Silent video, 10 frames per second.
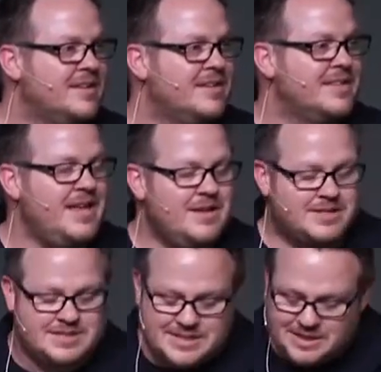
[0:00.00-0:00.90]
that
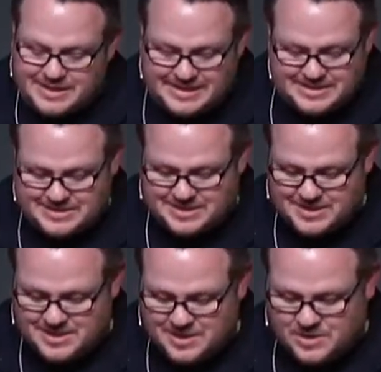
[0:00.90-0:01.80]
hostility is
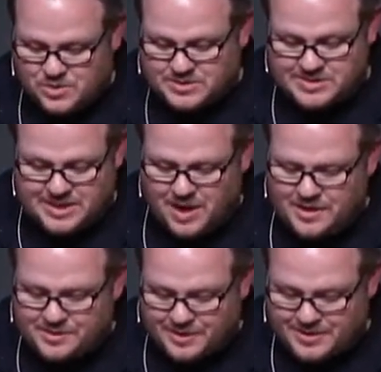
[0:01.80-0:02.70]
towards the author.